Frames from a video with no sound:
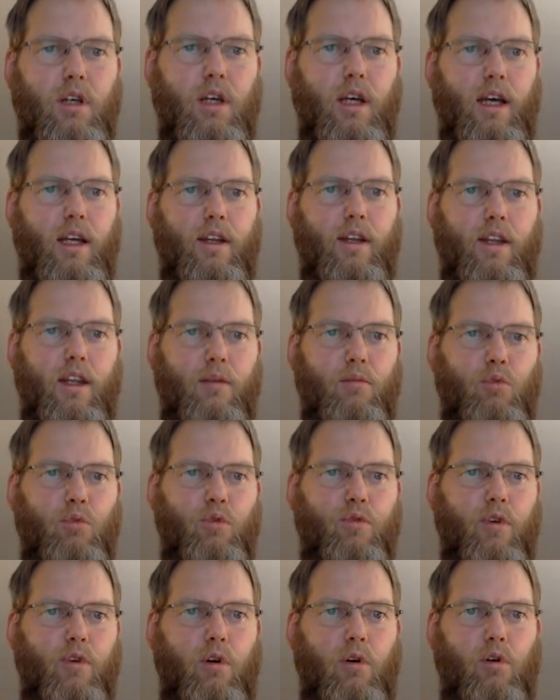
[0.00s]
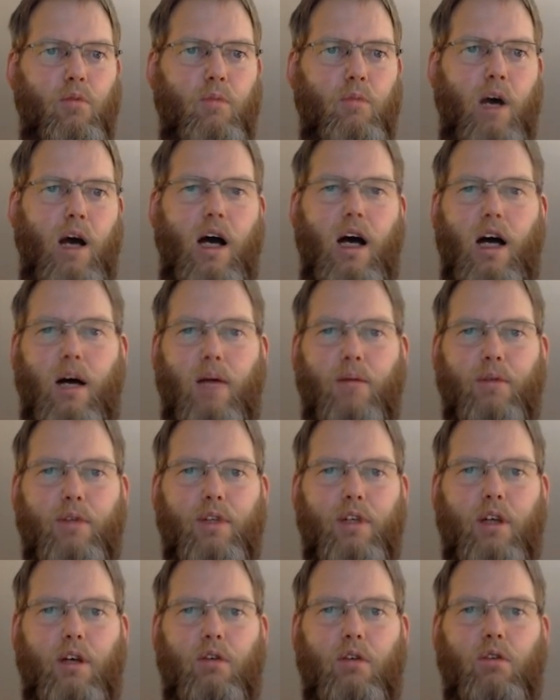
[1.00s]
and then move the whole bar up and
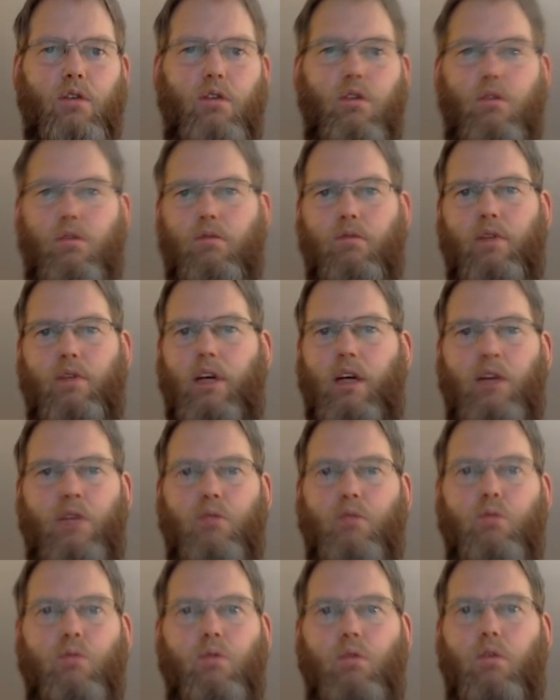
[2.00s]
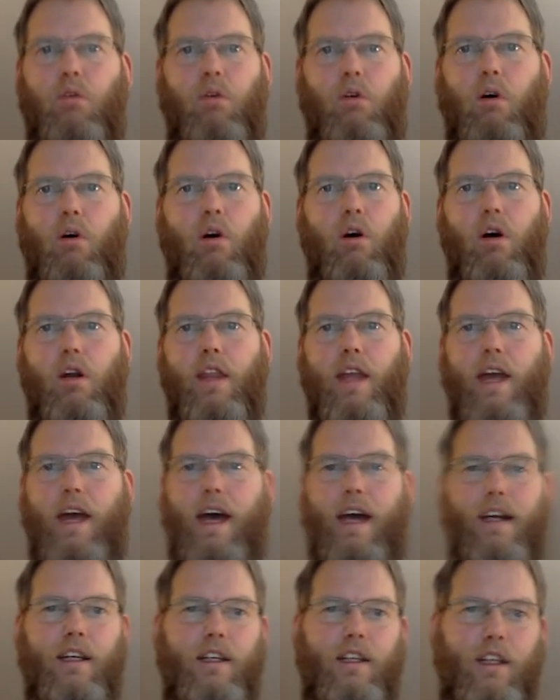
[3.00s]
down, or yeah, do all the
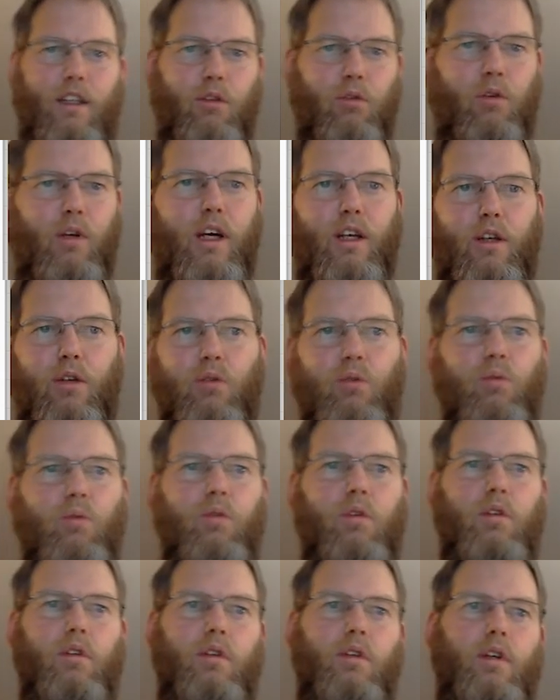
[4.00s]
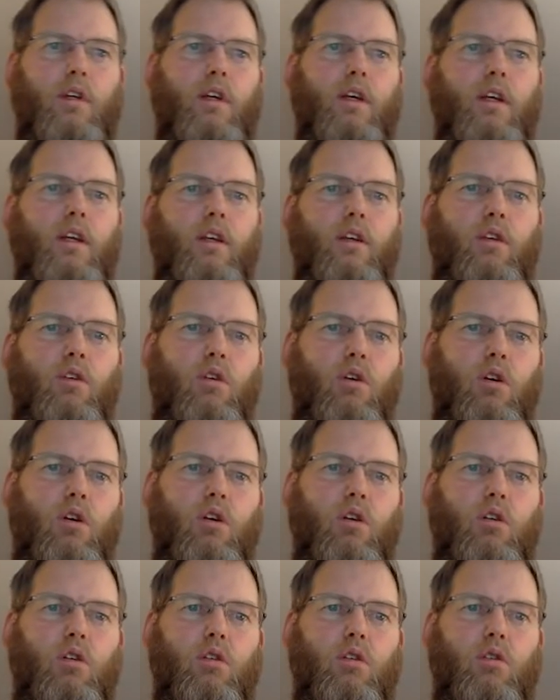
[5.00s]
editing you can do in your
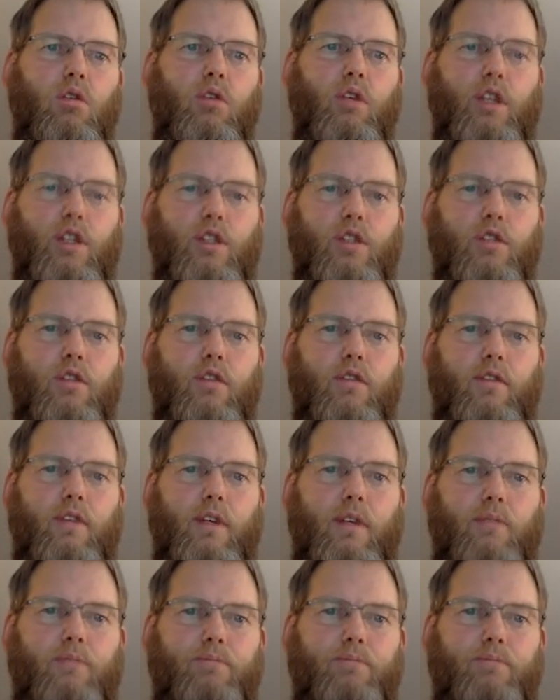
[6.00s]
notation software.